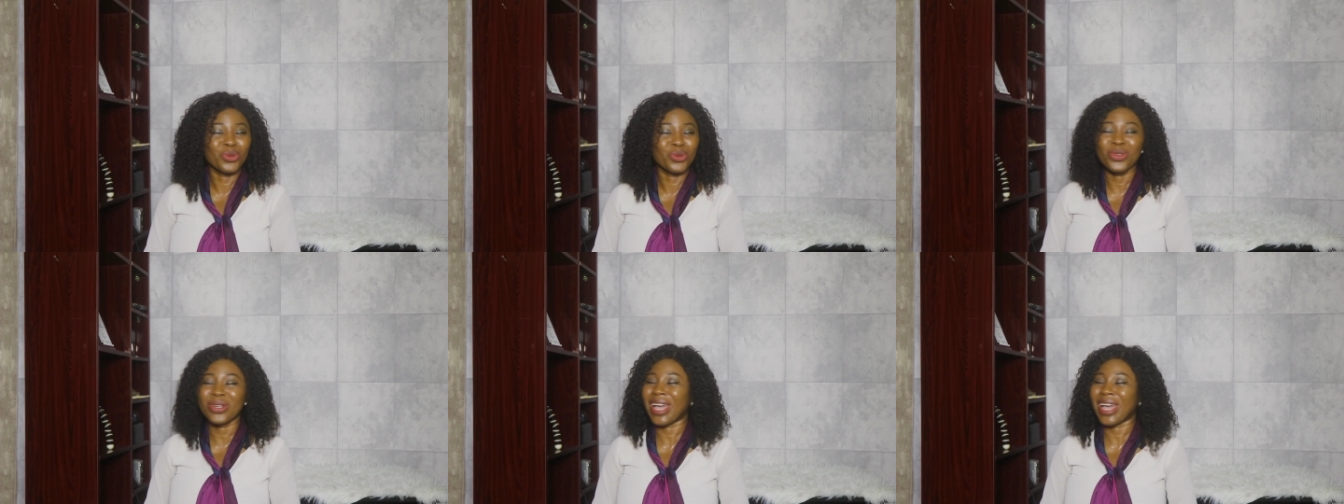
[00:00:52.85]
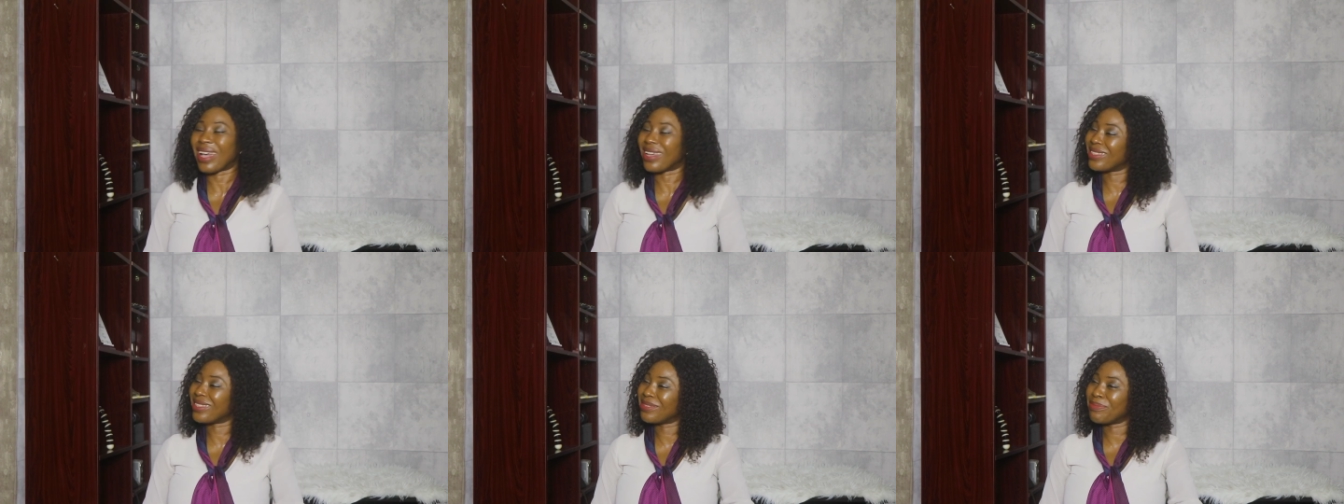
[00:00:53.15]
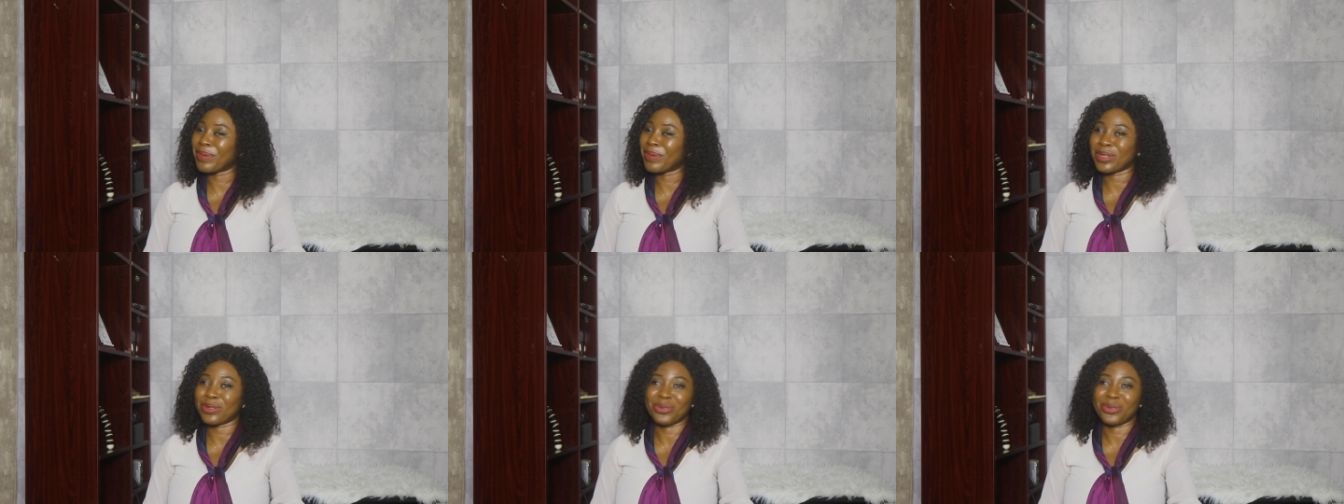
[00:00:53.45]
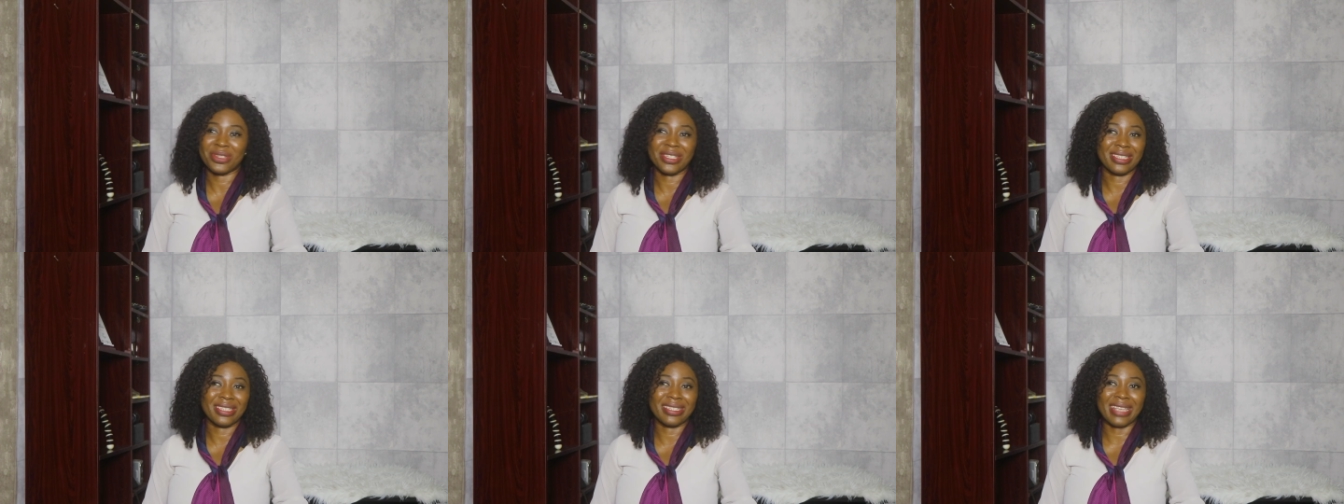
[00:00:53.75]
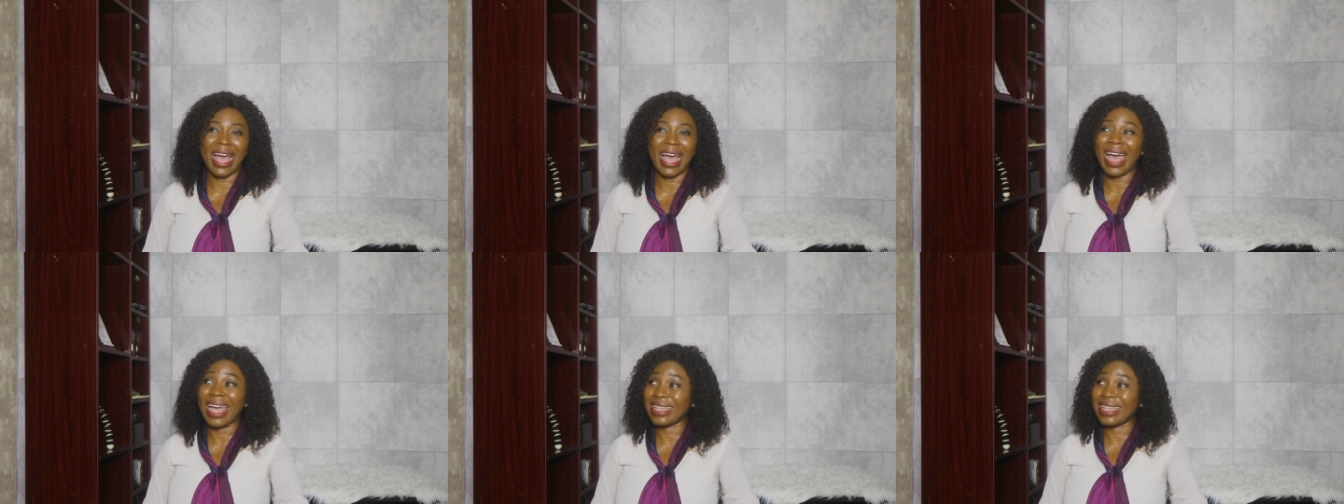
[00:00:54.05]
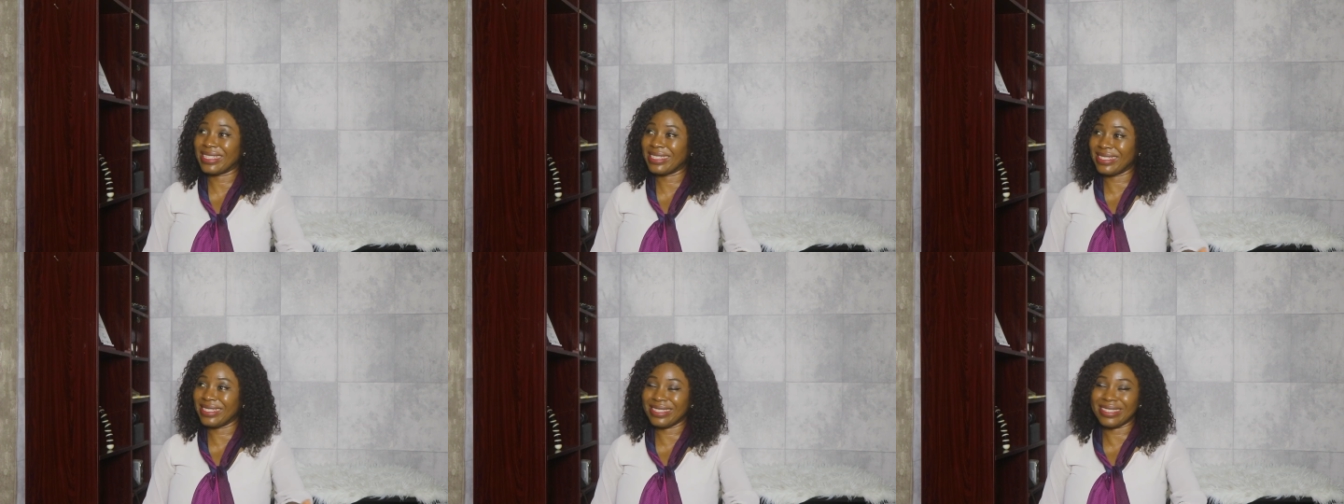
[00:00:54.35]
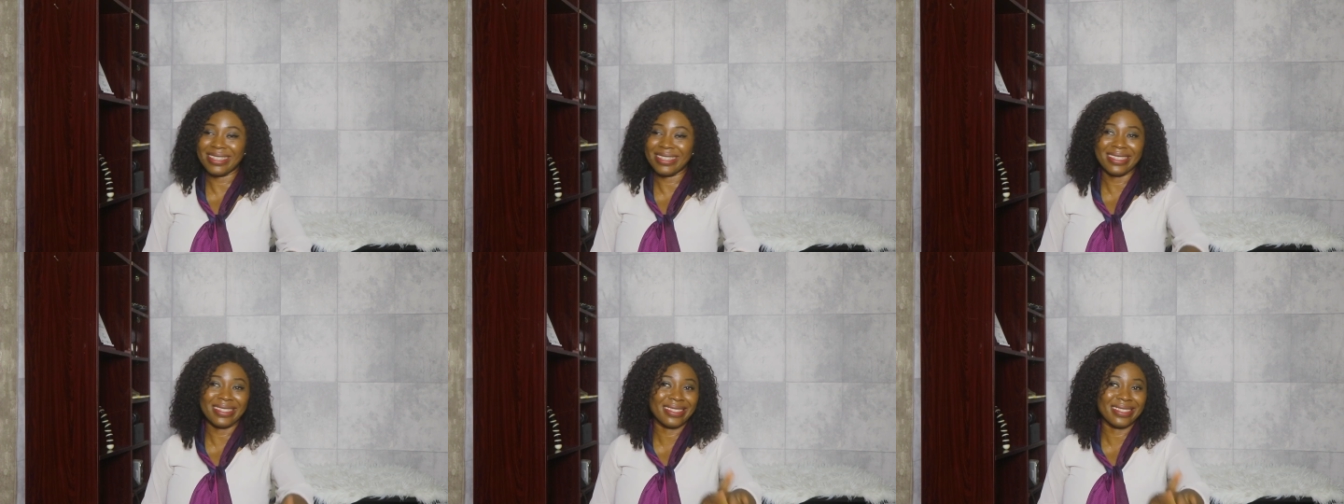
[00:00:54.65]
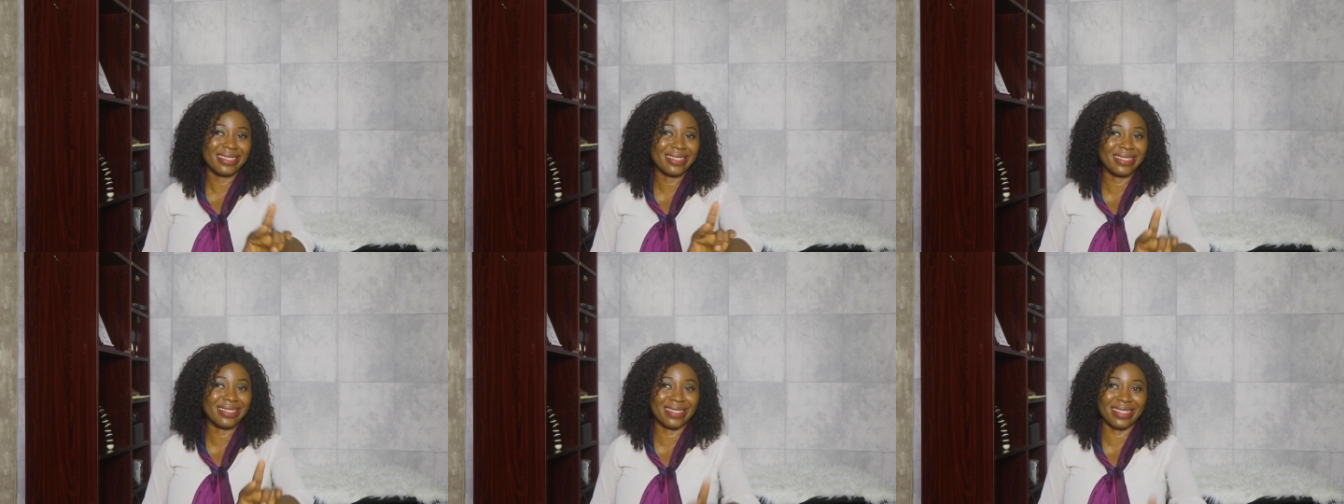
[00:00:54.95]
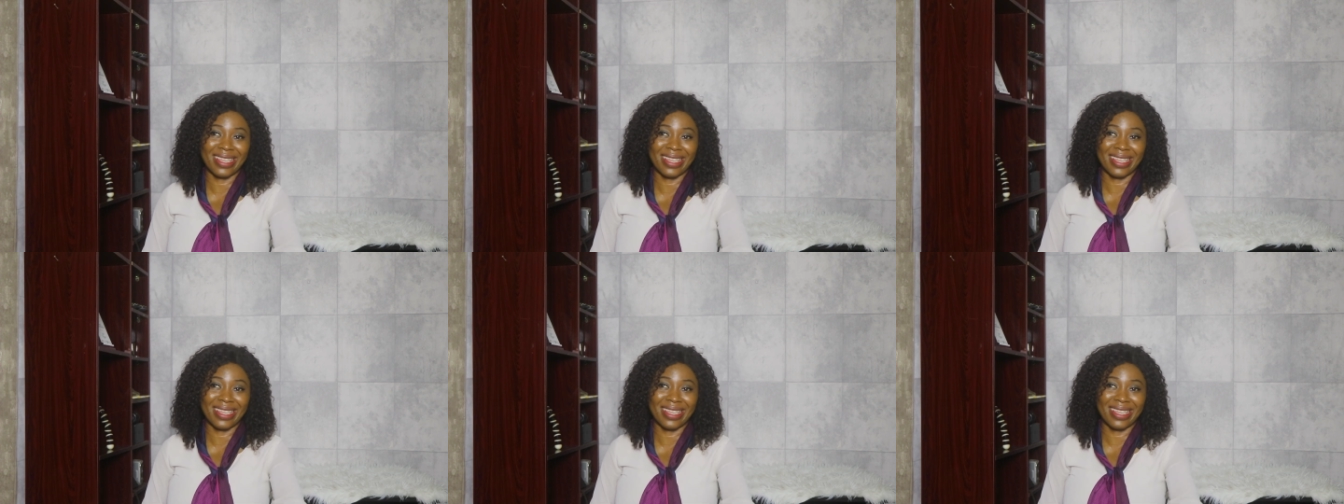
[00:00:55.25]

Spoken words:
You guys bet on it. I see this